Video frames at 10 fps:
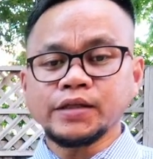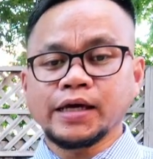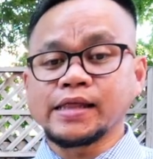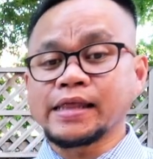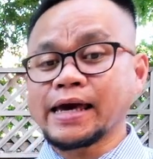
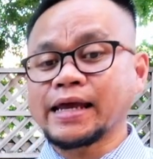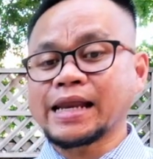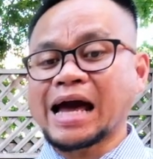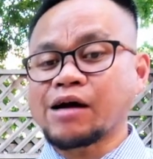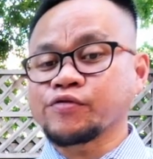And then
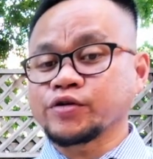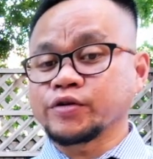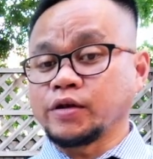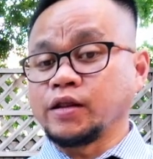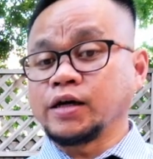
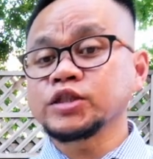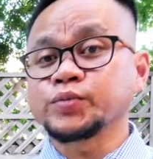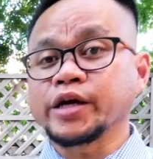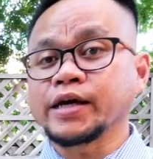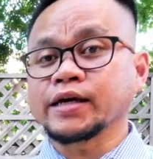after the
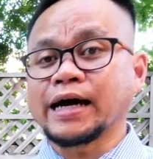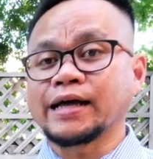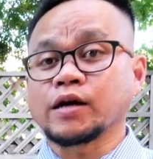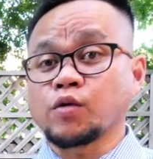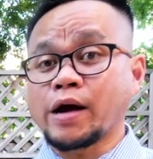lunch break
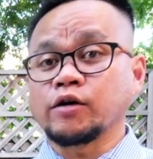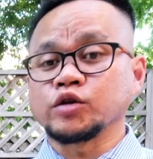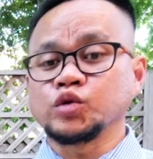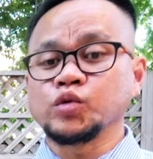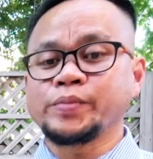at
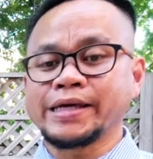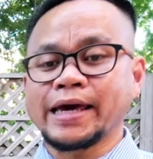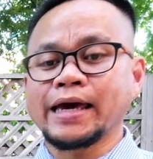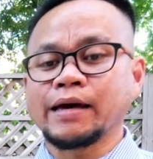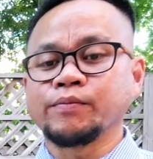around 2
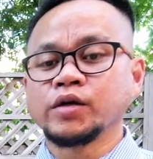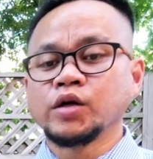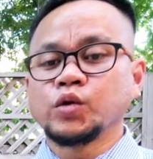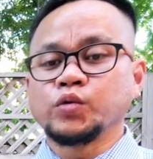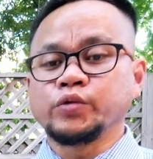p.m.,
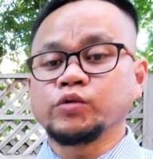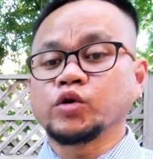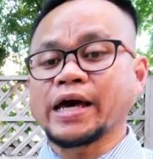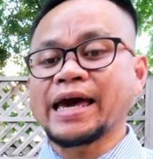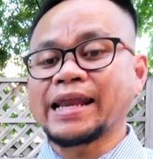we
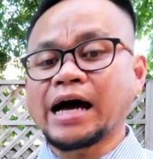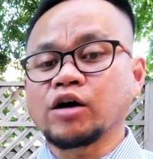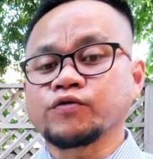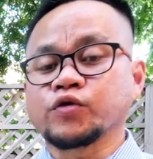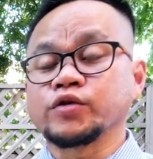will head
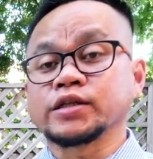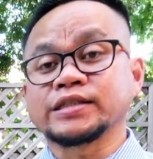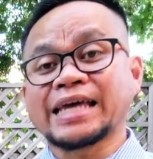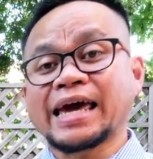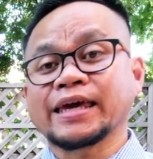out for the
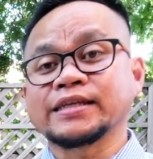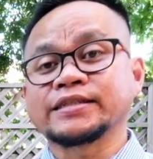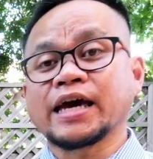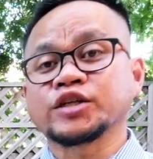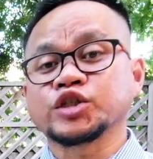second
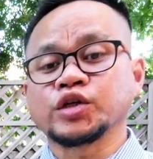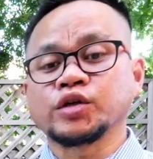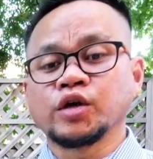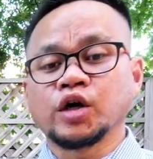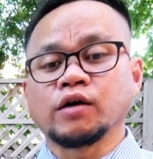
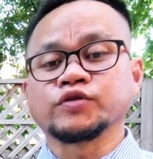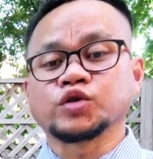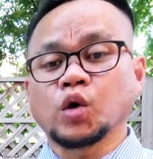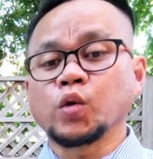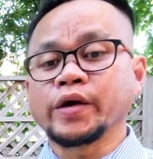session of
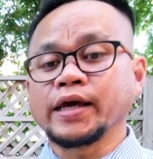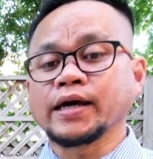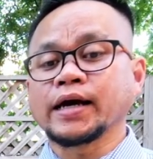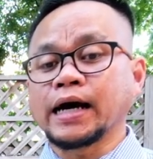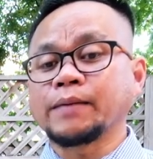soul
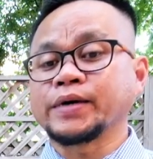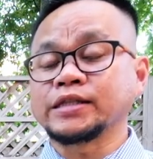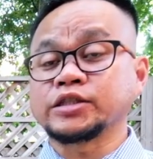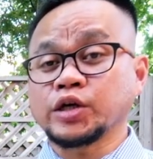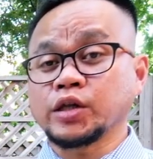winning up
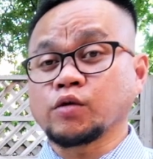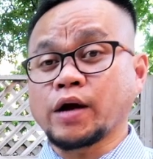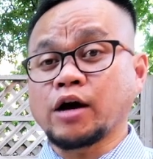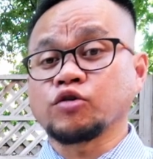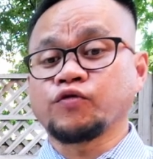until
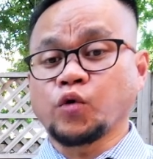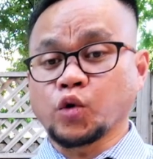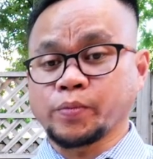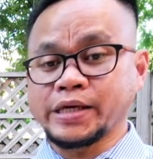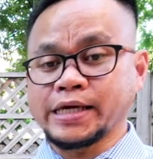around
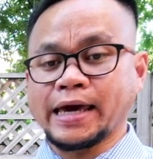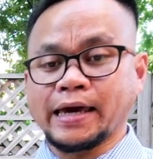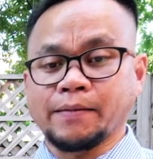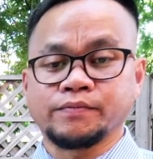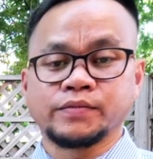4
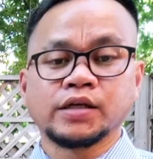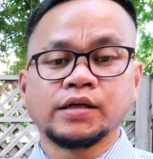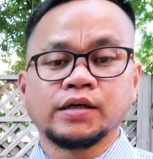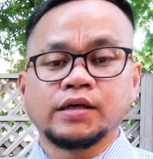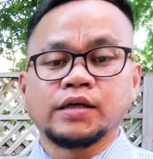p.m.
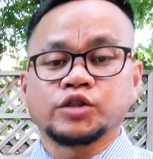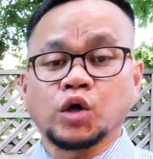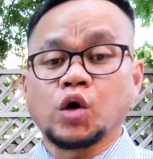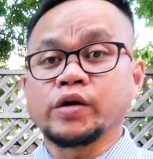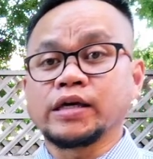
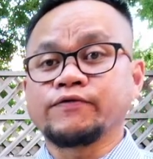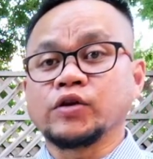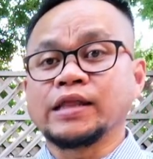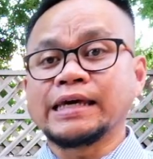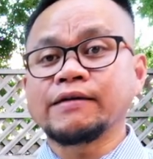So if
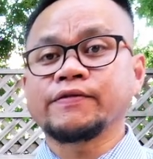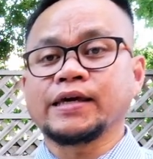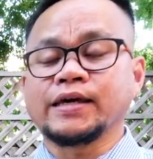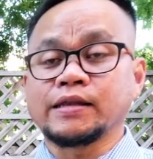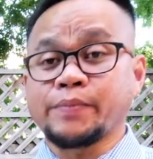you live
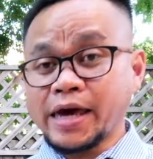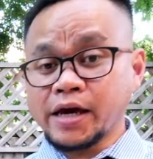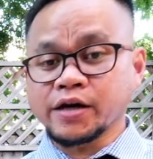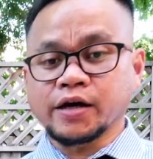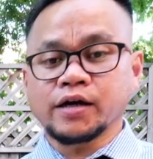in the Bay
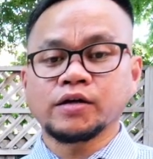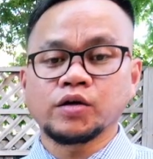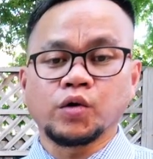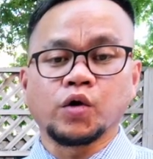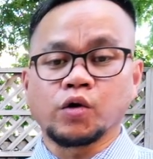Area
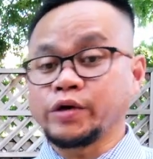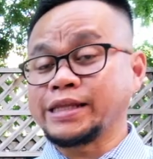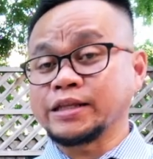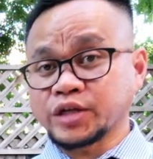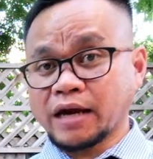or
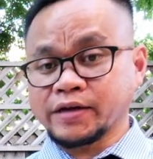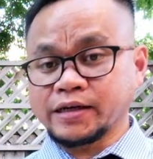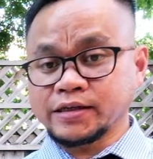within driving